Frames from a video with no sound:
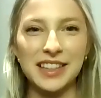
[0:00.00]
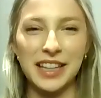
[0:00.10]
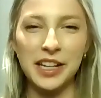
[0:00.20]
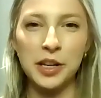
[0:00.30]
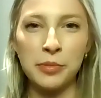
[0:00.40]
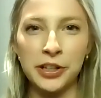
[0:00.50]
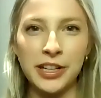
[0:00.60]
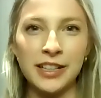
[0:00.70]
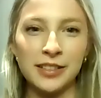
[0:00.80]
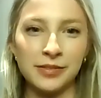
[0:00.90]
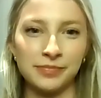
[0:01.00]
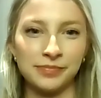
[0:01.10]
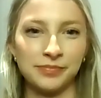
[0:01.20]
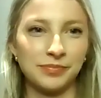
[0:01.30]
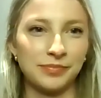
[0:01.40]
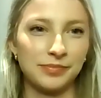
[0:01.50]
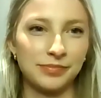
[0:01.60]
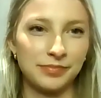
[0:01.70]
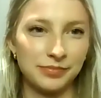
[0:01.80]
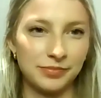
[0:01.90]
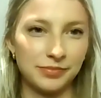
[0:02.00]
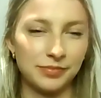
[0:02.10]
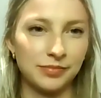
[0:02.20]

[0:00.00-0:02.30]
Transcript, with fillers: it. Thank you, Bojan. Uh, yeah,